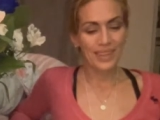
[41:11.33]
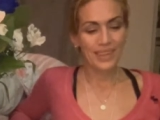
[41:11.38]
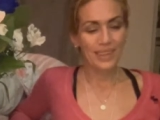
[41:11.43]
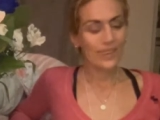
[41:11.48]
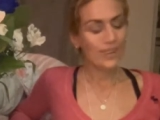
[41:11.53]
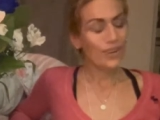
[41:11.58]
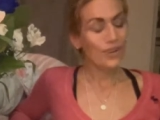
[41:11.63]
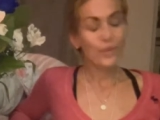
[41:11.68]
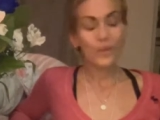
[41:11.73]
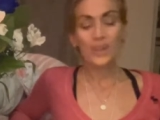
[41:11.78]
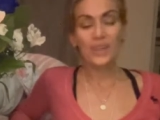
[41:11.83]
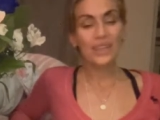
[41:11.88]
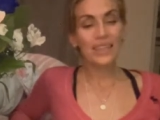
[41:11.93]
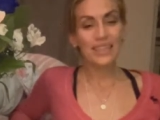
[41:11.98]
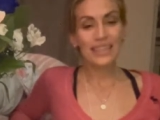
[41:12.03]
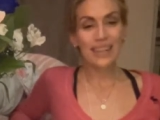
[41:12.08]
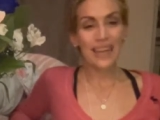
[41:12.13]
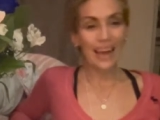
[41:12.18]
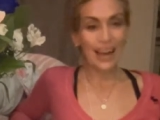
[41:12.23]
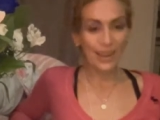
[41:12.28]
No one
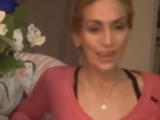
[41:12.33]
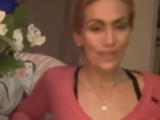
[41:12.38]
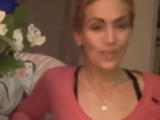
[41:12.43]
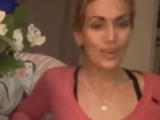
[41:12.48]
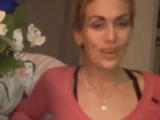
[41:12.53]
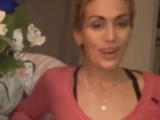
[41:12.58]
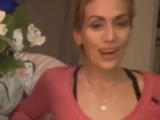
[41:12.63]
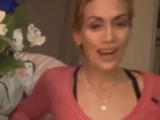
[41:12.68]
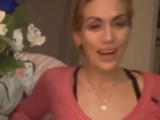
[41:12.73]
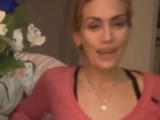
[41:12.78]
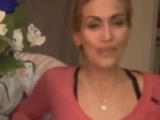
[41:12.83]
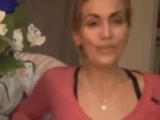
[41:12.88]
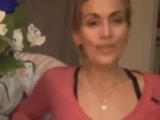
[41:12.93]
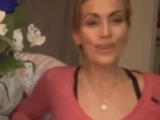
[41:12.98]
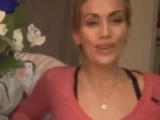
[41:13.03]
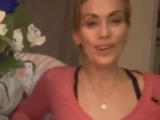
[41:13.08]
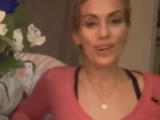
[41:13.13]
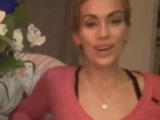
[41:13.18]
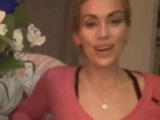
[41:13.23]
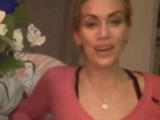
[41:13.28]
can ever
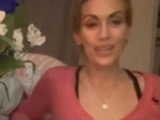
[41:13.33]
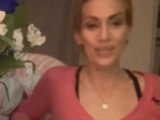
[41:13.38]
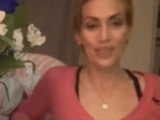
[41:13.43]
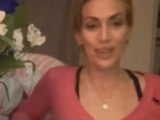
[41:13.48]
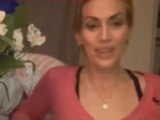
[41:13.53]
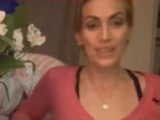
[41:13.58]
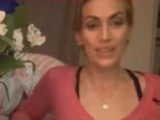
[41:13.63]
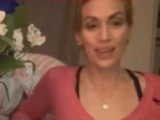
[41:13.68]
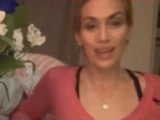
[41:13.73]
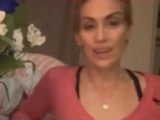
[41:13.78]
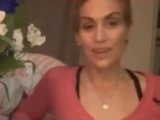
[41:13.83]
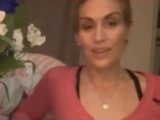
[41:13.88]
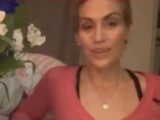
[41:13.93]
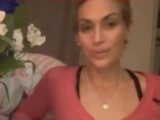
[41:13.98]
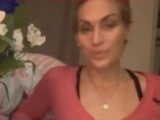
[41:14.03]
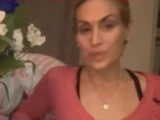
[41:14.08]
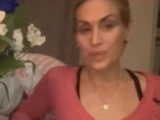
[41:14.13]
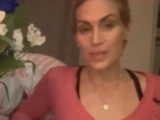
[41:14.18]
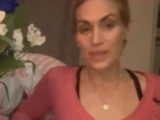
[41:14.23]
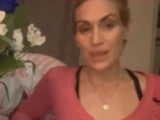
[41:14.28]
have that title
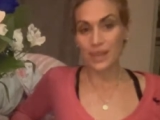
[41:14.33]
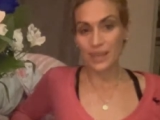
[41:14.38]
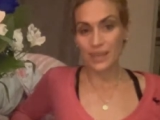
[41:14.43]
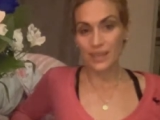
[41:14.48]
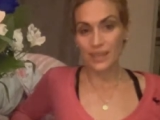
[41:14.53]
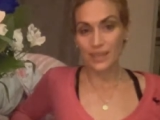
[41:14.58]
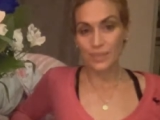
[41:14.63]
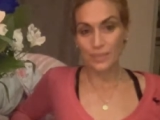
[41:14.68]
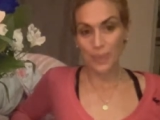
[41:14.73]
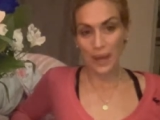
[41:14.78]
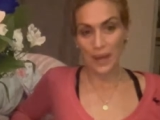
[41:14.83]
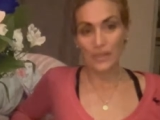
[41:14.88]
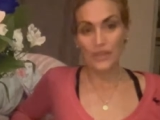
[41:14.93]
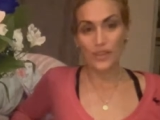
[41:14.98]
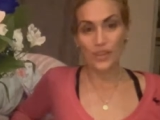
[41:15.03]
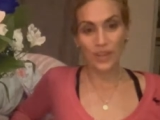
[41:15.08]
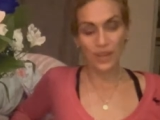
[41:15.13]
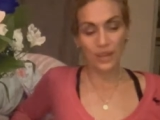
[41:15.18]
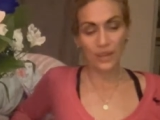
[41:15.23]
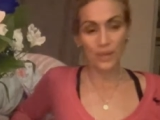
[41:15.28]
besides
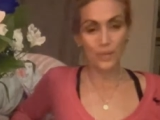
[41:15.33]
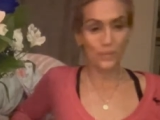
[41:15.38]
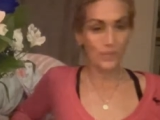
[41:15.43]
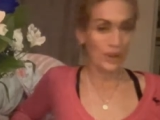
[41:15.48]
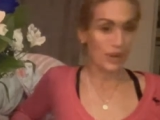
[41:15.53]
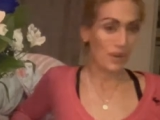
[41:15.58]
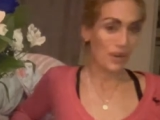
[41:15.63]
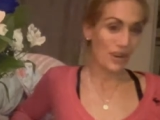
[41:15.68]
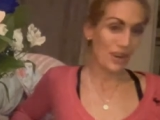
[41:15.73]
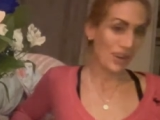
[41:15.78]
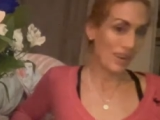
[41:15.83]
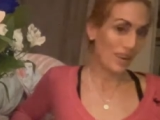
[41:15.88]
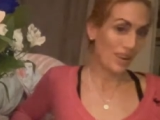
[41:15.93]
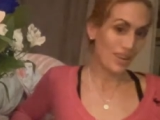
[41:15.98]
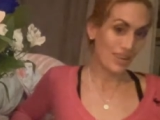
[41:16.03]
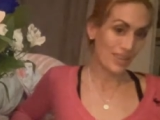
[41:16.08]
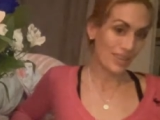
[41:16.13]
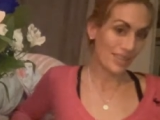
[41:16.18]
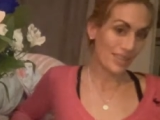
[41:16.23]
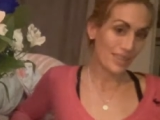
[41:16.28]
Patrick Minkerhall.
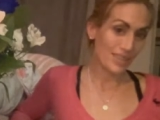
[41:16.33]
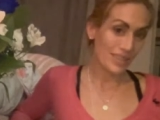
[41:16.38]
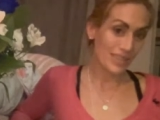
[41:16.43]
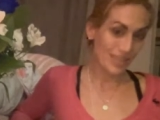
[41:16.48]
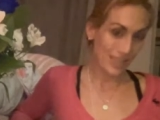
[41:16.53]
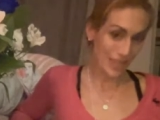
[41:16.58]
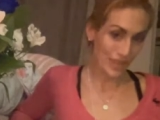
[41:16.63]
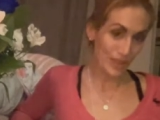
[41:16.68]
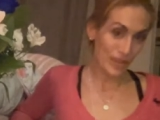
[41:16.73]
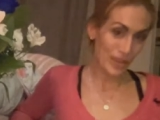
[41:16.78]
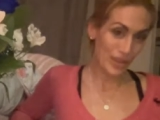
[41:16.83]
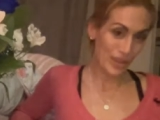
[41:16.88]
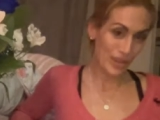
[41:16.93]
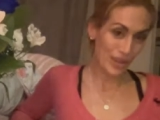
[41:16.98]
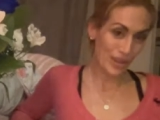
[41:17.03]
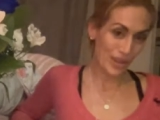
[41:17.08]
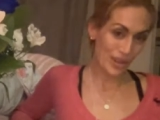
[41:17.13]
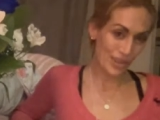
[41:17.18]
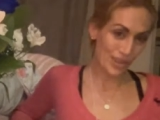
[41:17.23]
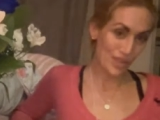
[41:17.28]
Serial
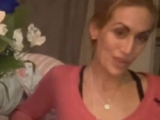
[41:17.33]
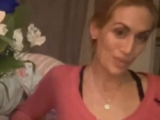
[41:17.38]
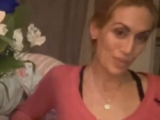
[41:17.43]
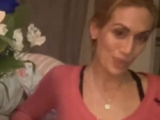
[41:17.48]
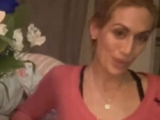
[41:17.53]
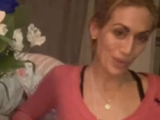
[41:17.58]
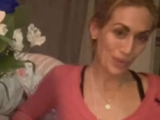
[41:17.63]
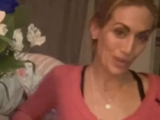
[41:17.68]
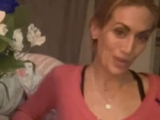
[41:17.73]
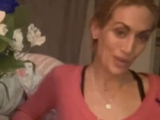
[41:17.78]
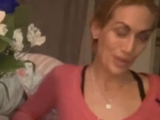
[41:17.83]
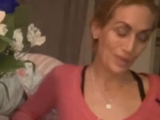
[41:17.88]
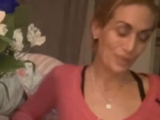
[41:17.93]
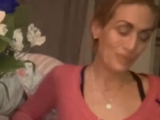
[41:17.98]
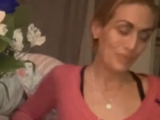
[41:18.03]
entrepreneur.